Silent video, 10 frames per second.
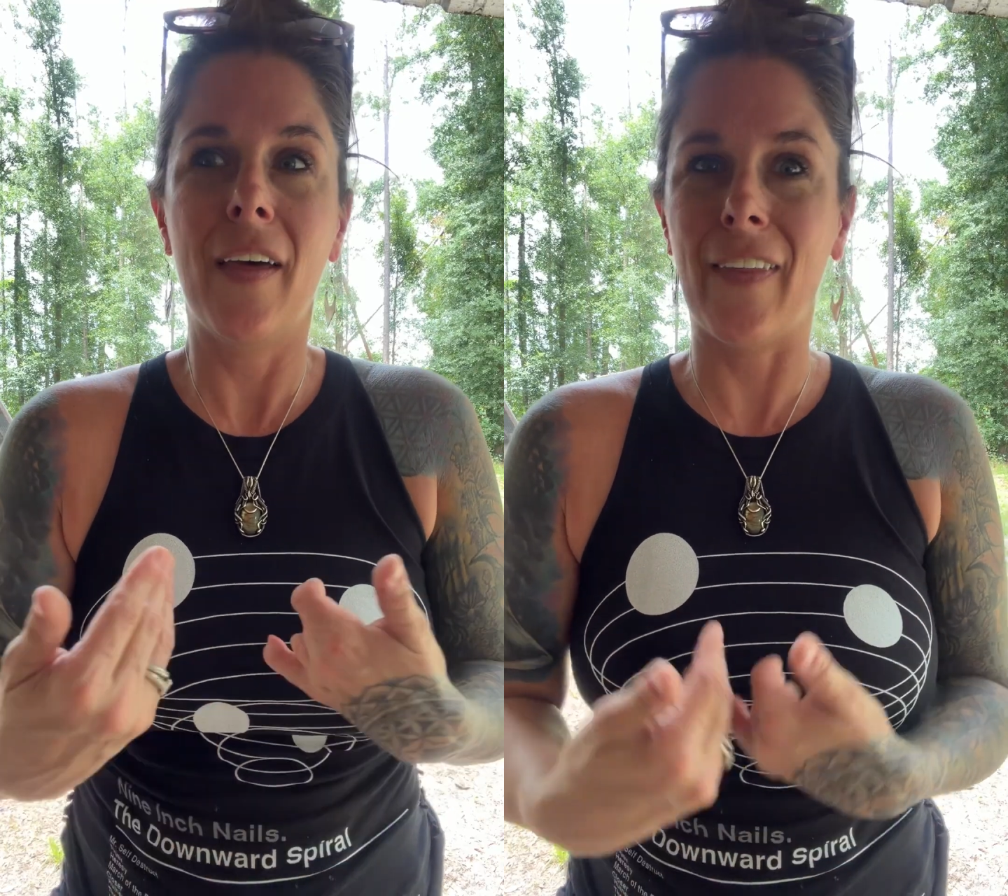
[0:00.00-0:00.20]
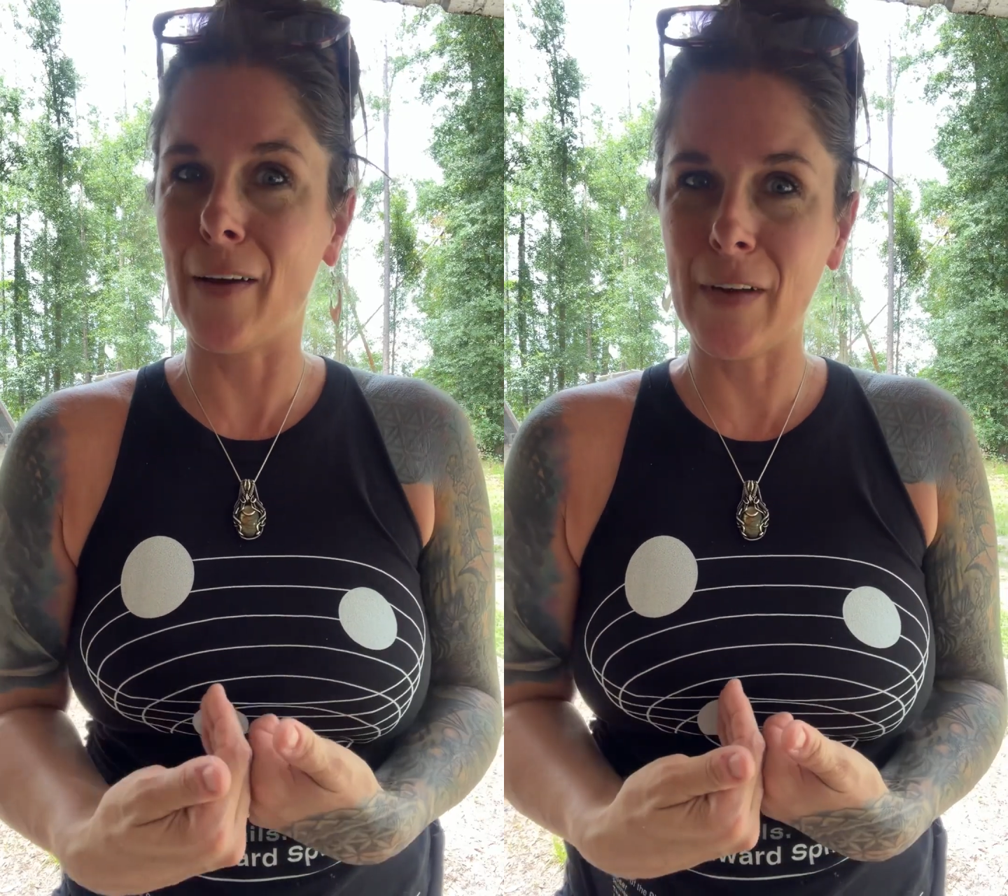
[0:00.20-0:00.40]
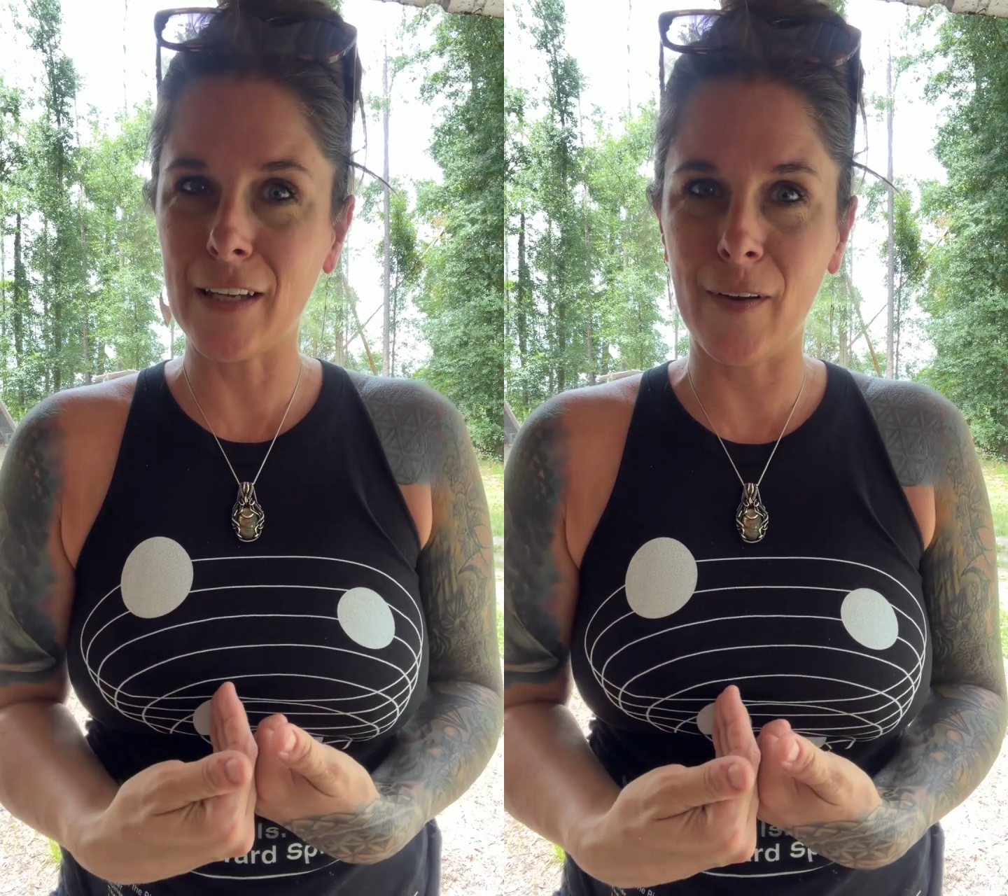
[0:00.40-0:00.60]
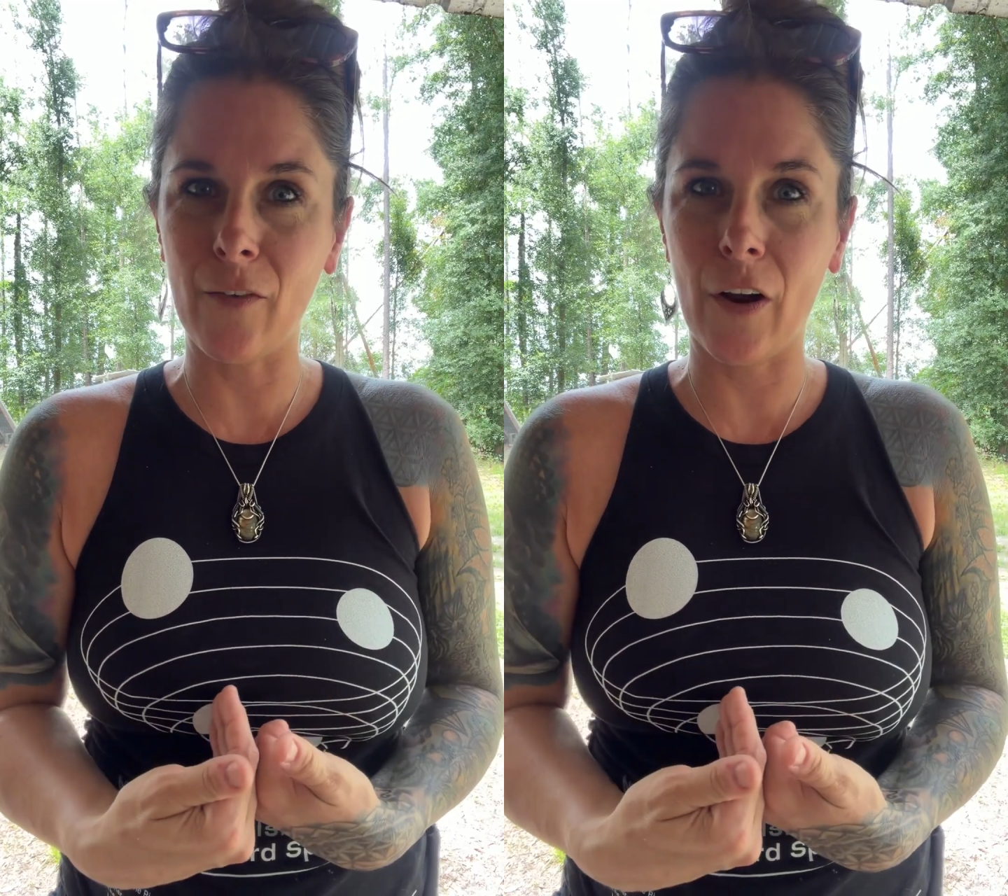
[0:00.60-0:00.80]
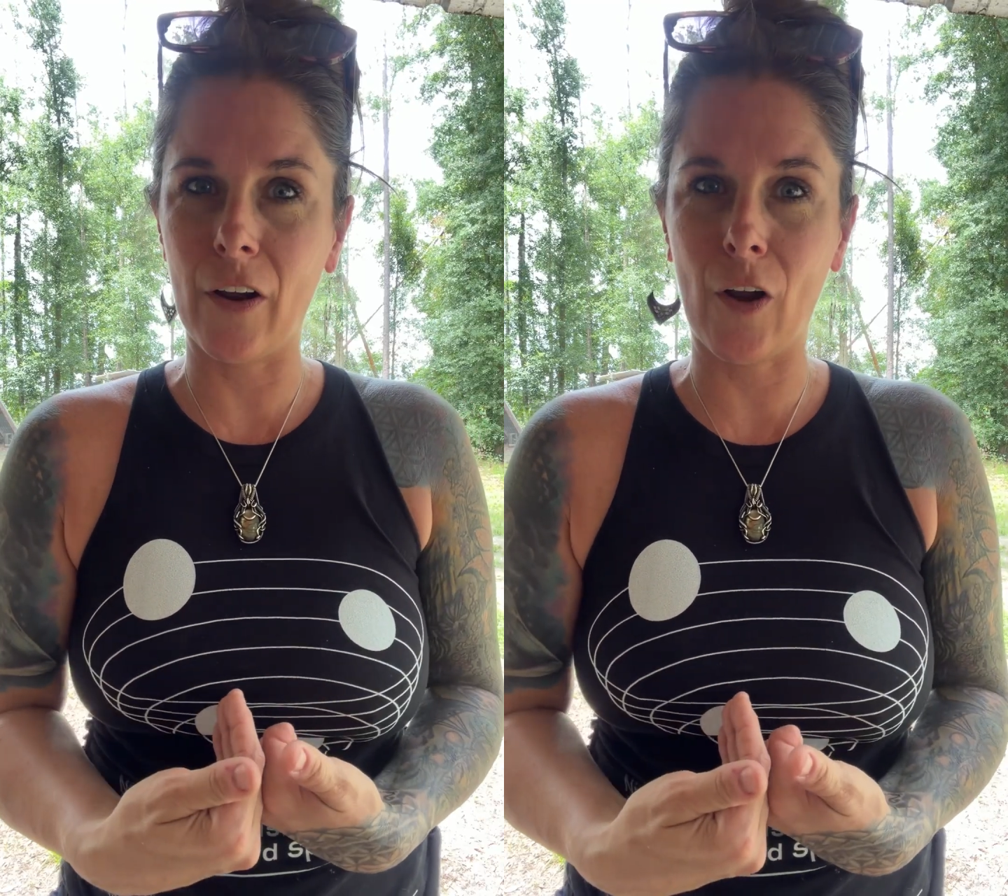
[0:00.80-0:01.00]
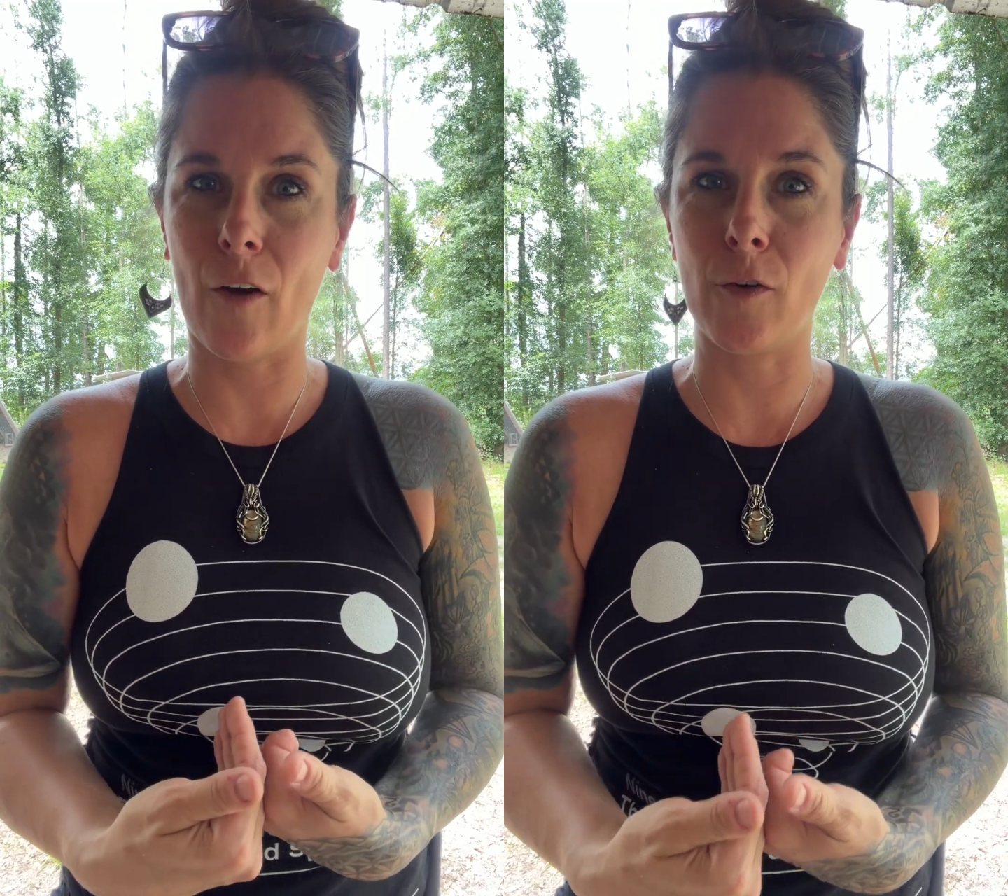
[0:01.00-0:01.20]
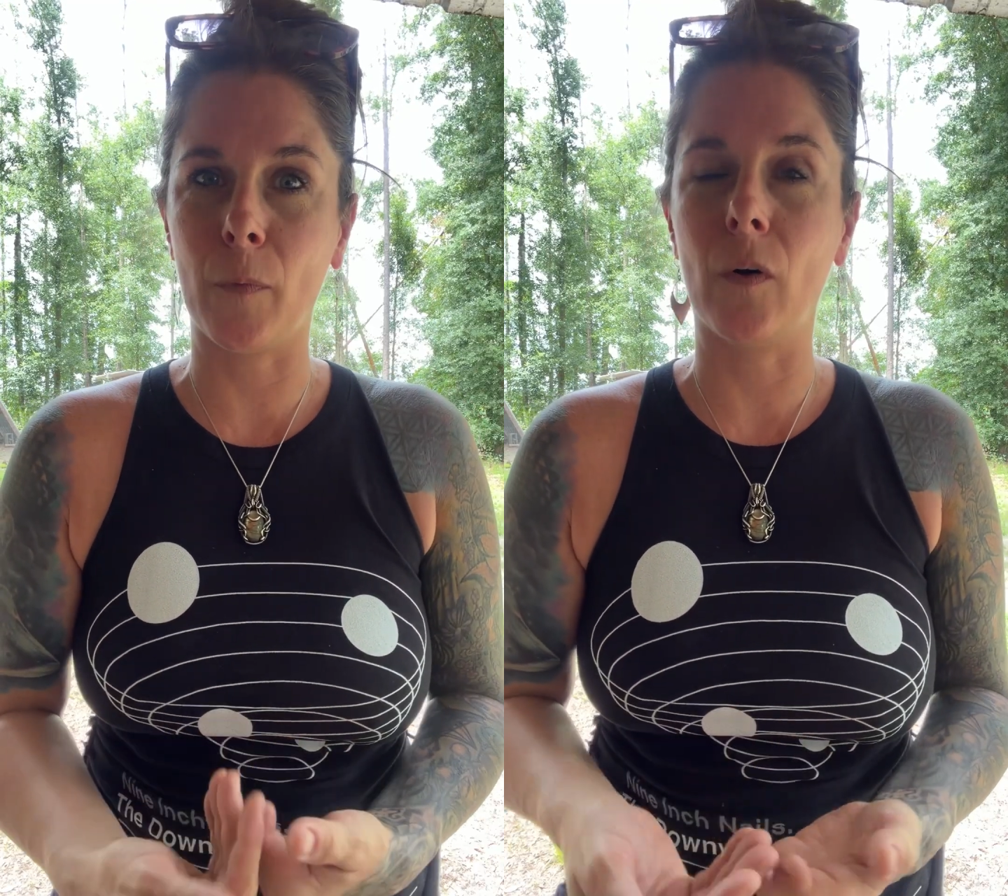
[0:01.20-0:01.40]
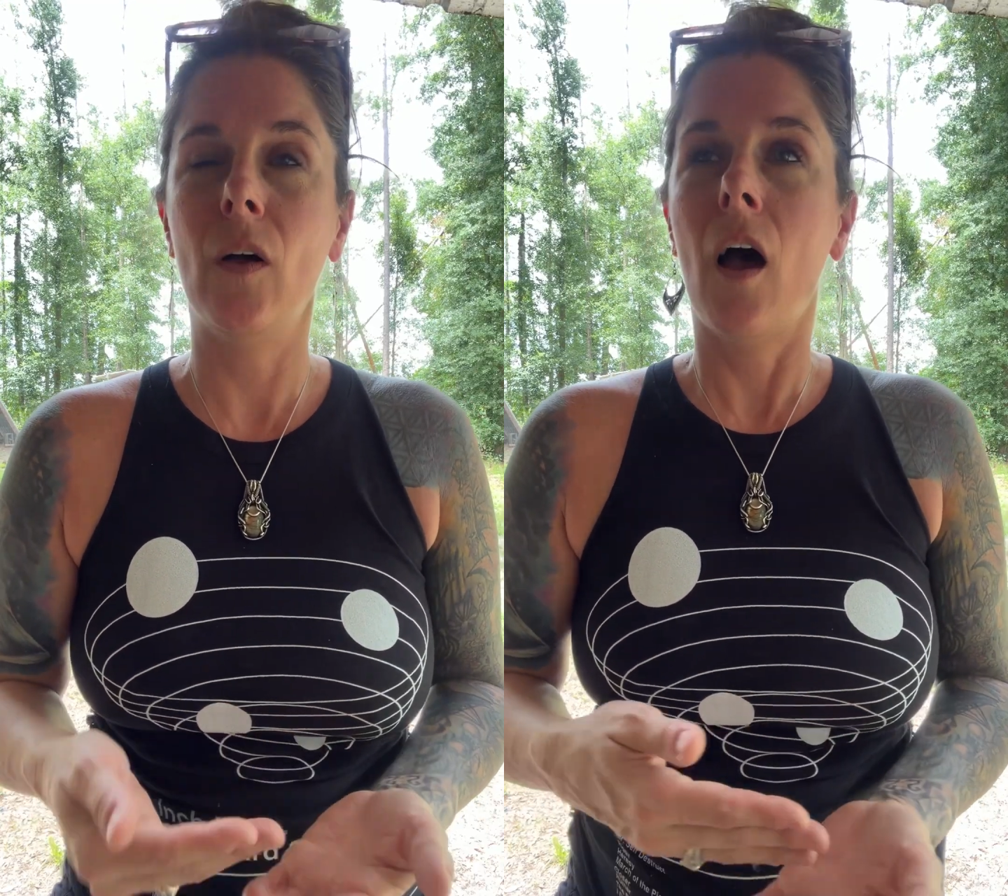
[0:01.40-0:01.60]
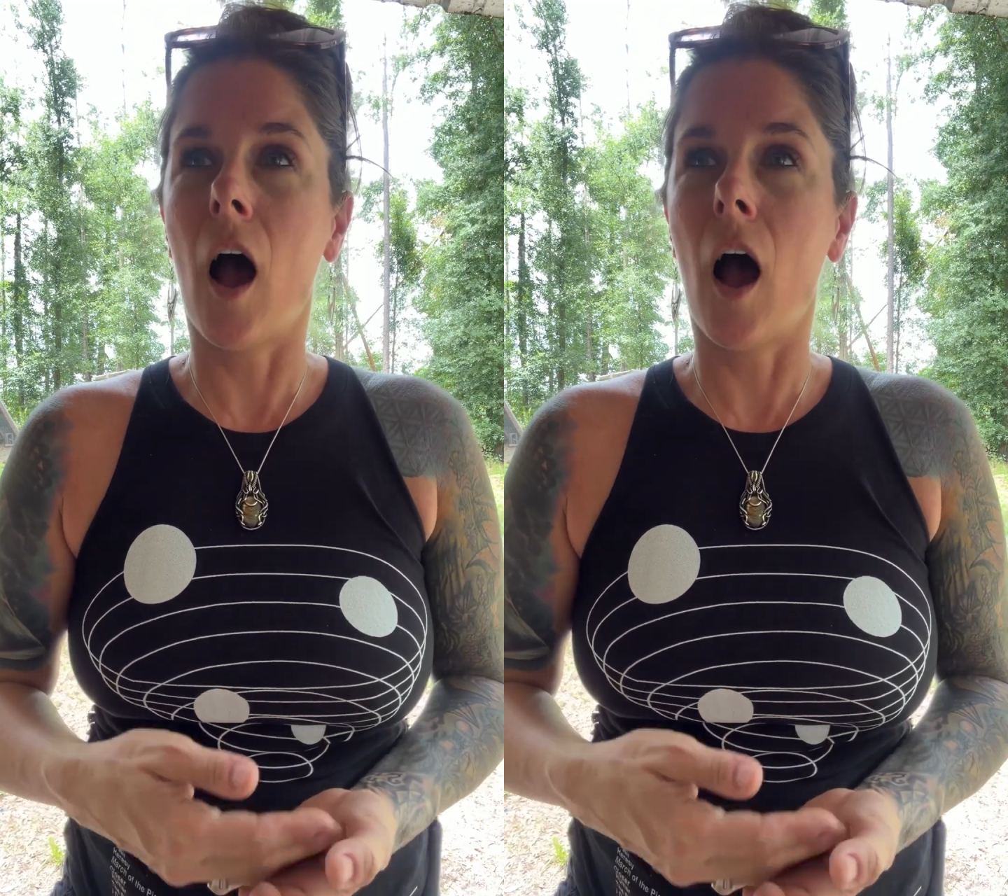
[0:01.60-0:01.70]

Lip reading: That makes me very uncomfortable.